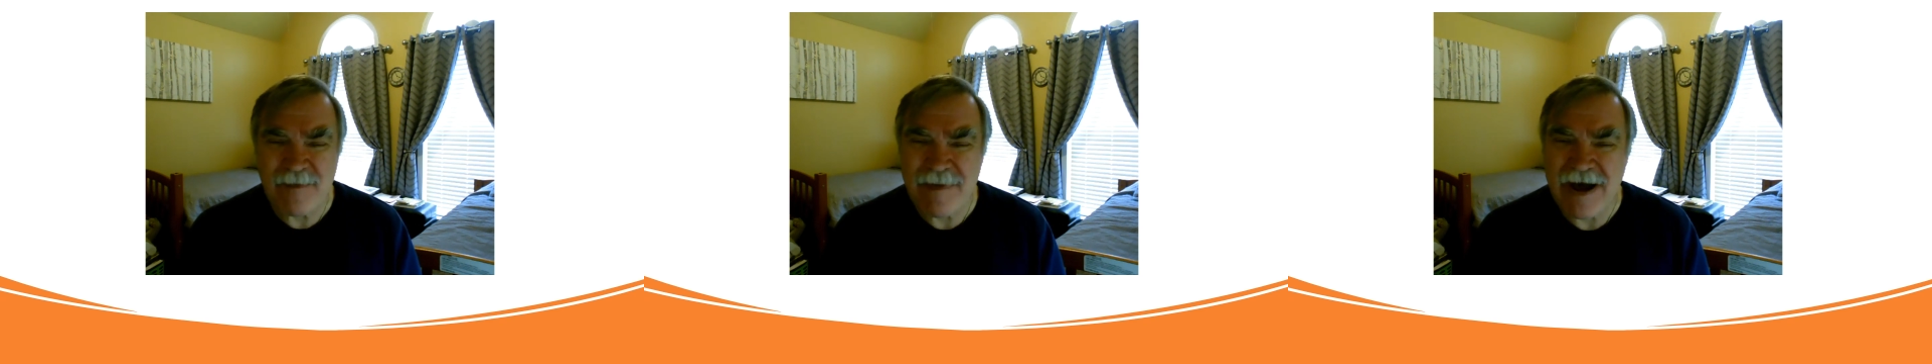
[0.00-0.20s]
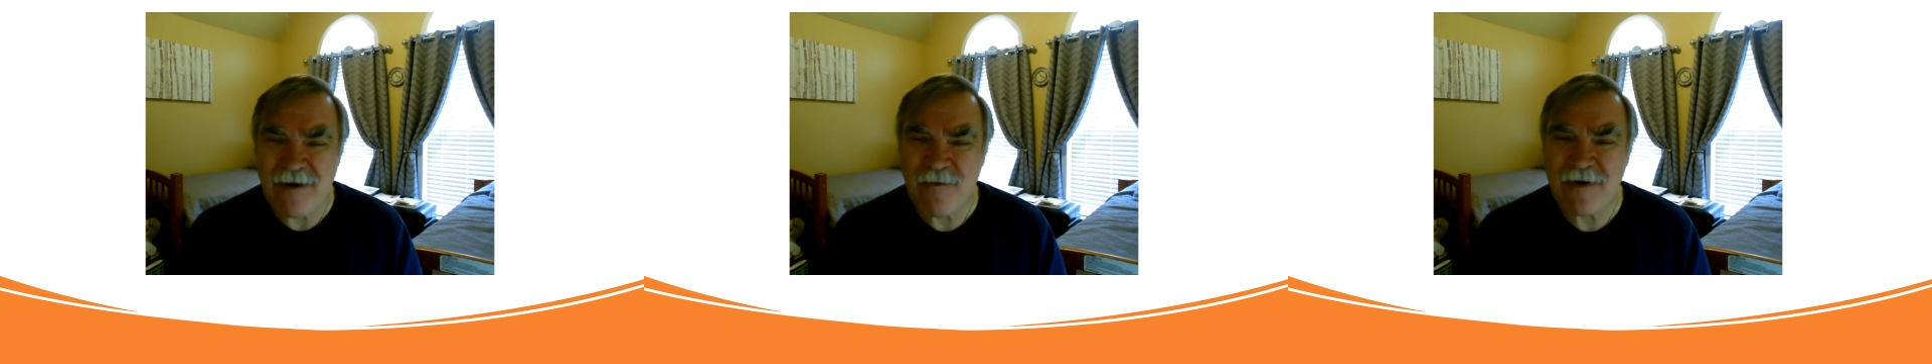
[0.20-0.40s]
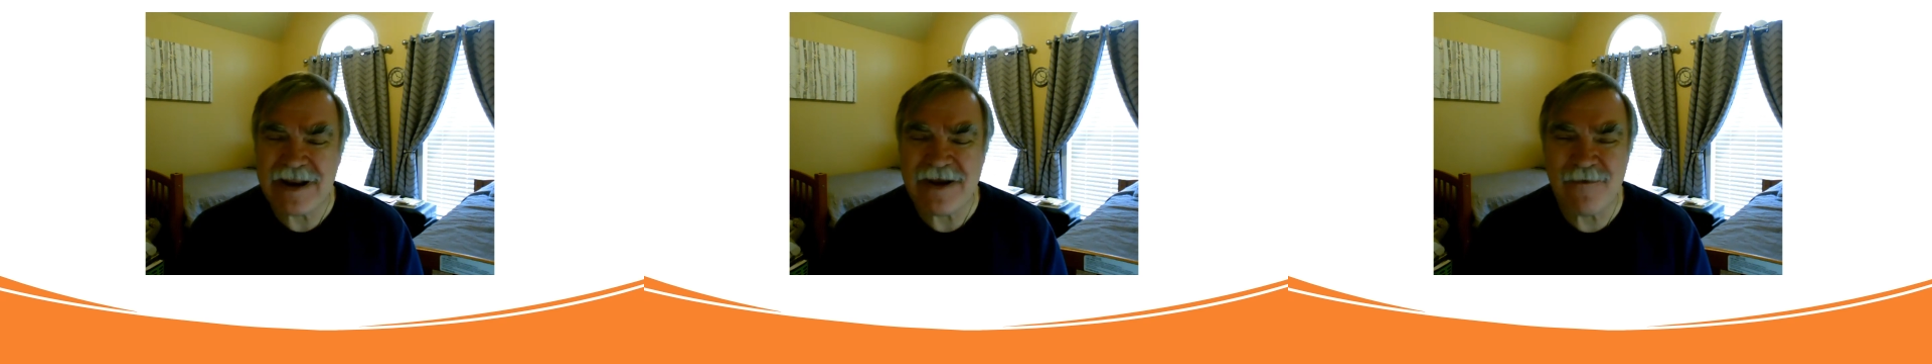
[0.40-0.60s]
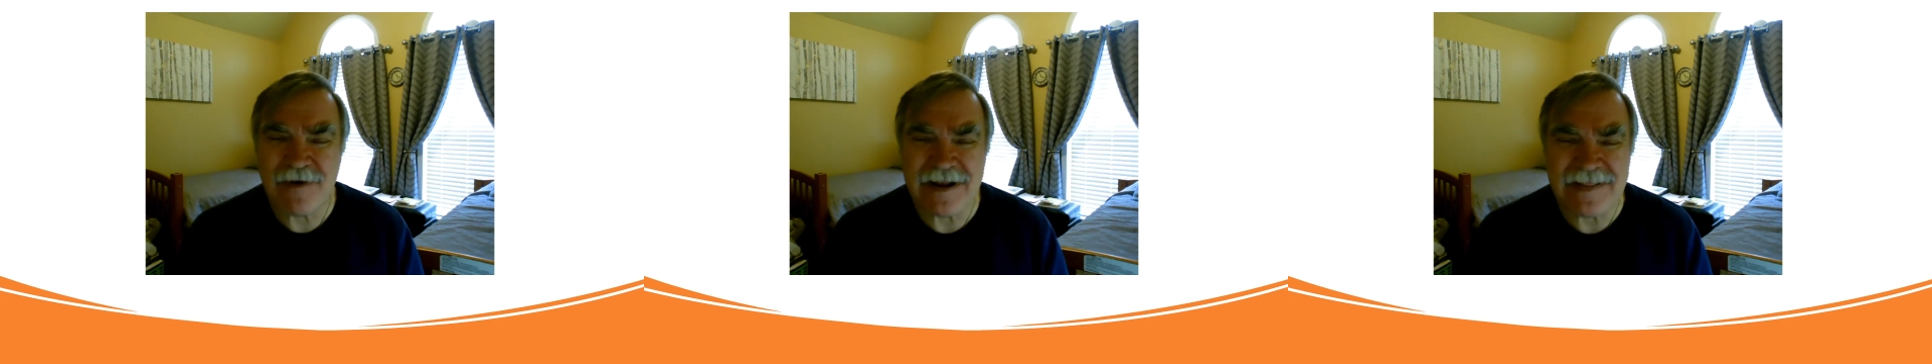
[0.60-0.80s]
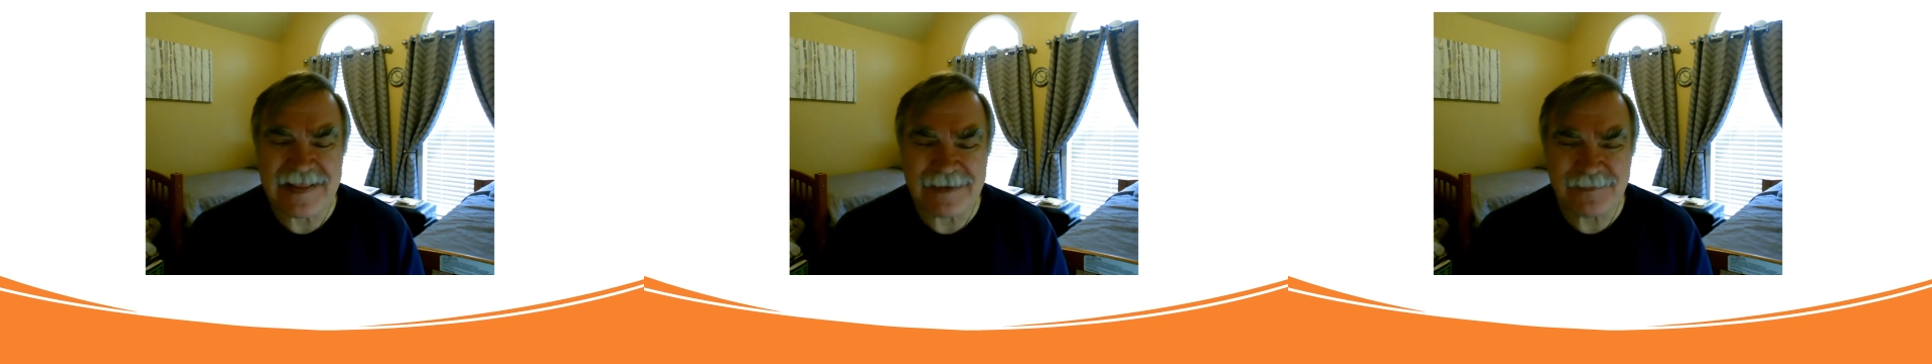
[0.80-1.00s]
about what he
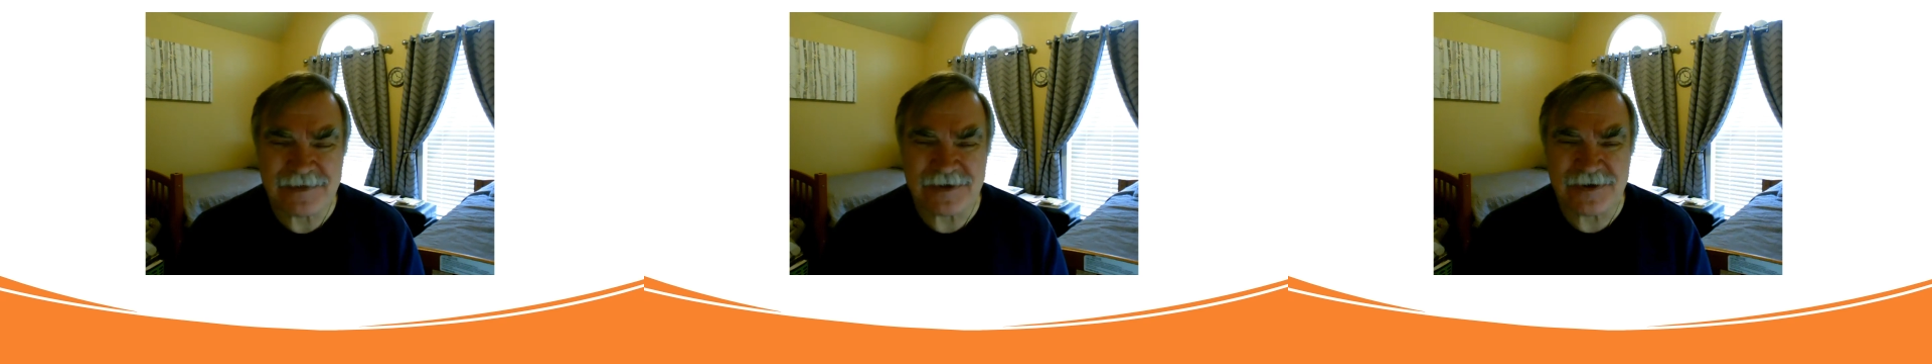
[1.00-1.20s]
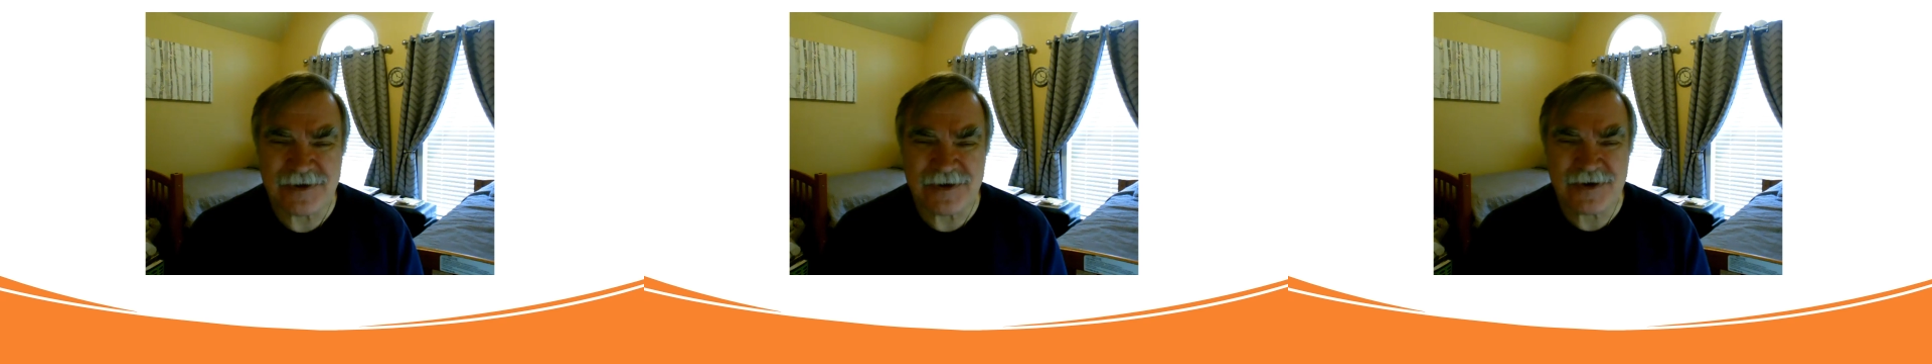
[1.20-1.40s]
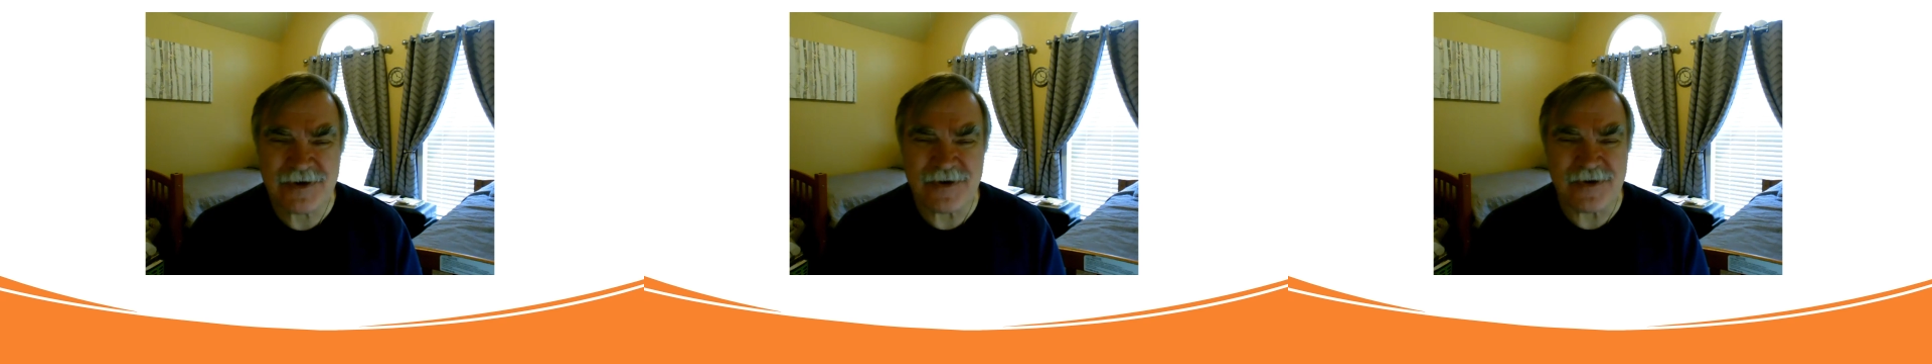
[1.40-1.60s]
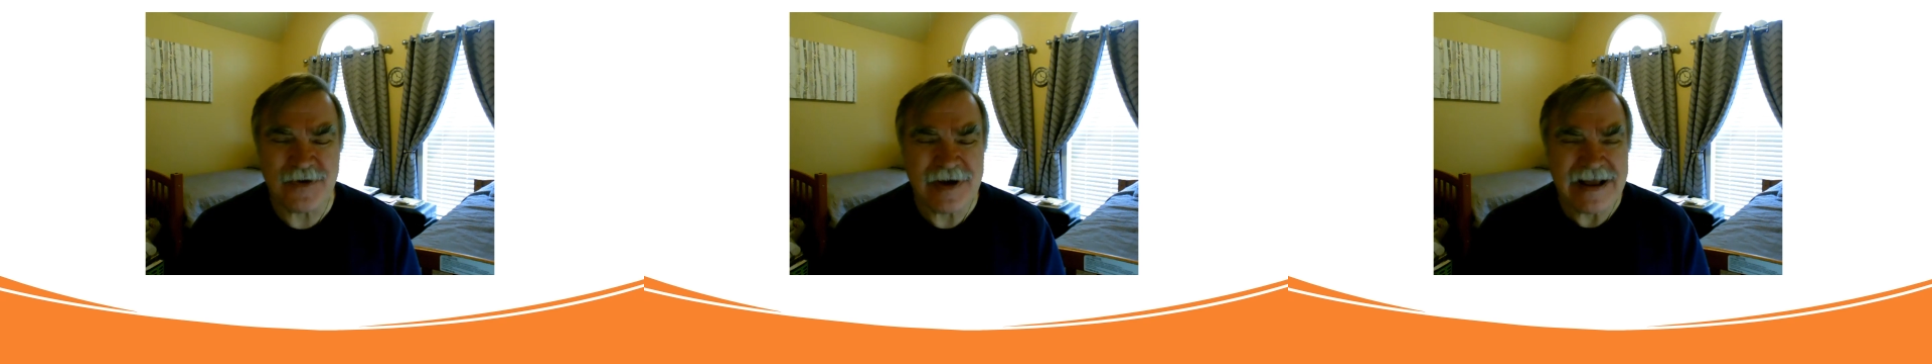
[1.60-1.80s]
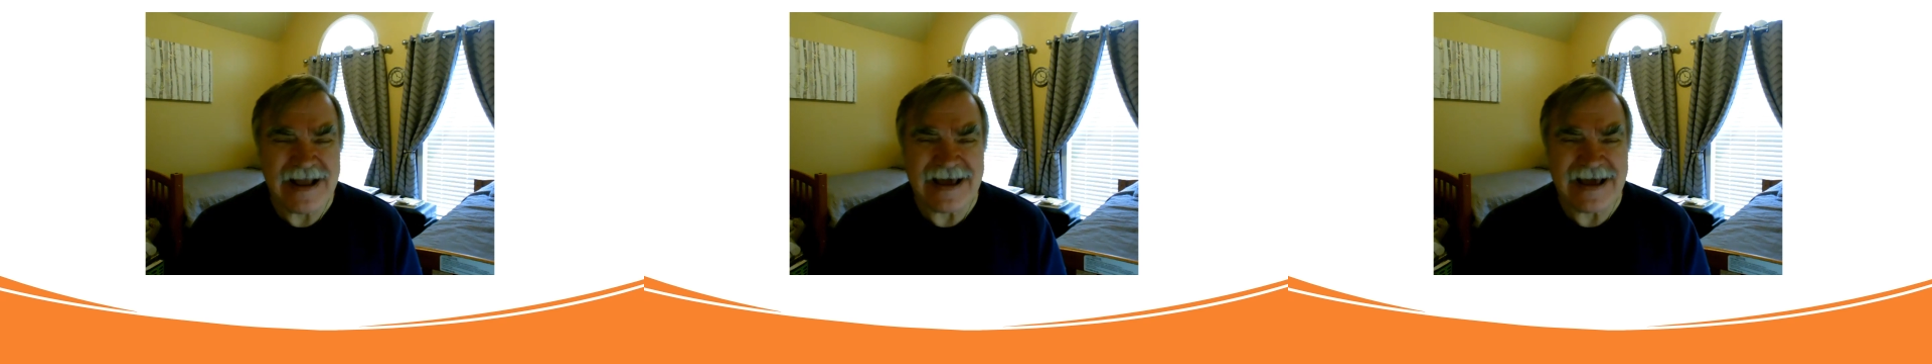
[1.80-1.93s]
wanted them to do.